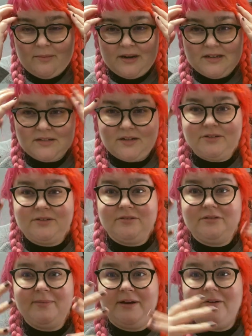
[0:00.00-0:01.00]
but it's
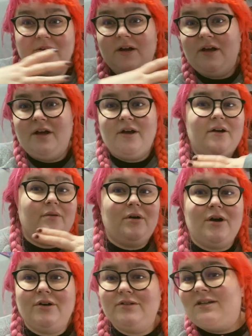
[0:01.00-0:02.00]
also about
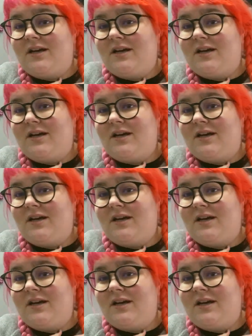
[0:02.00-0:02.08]
what goes